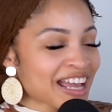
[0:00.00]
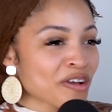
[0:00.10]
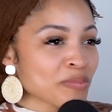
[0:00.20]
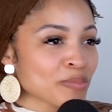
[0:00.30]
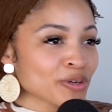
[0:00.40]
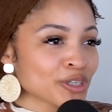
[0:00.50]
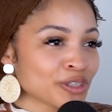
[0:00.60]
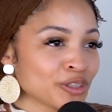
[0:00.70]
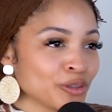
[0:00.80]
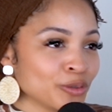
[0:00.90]
I remember
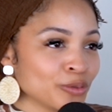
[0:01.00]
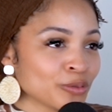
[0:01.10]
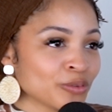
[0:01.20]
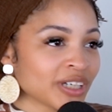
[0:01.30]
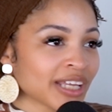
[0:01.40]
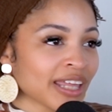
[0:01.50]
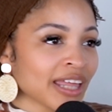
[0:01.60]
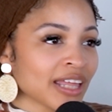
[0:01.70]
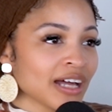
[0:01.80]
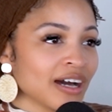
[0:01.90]
you
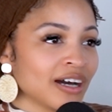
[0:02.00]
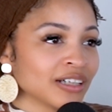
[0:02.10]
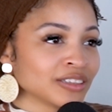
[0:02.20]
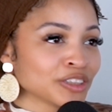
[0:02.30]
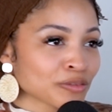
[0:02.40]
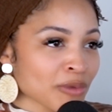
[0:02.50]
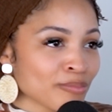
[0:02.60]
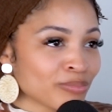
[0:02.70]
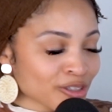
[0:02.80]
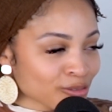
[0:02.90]
took my
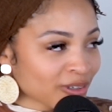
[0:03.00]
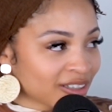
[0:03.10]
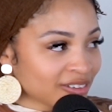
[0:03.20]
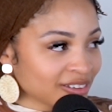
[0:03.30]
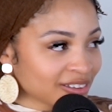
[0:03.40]
bus route,